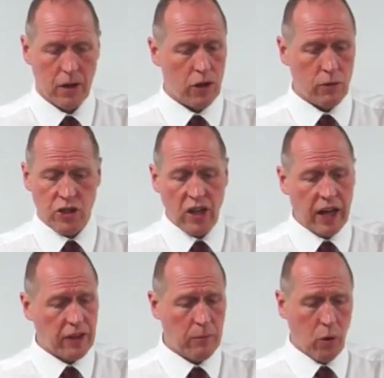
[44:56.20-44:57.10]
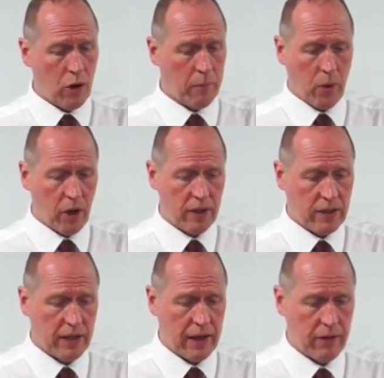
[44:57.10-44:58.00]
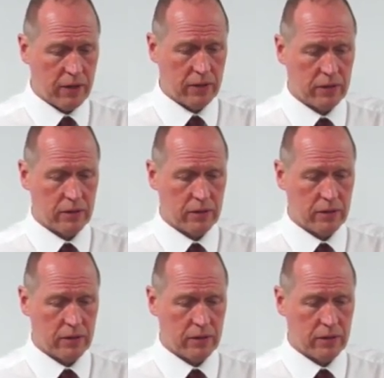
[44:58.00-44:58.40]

There was nothing more important to David.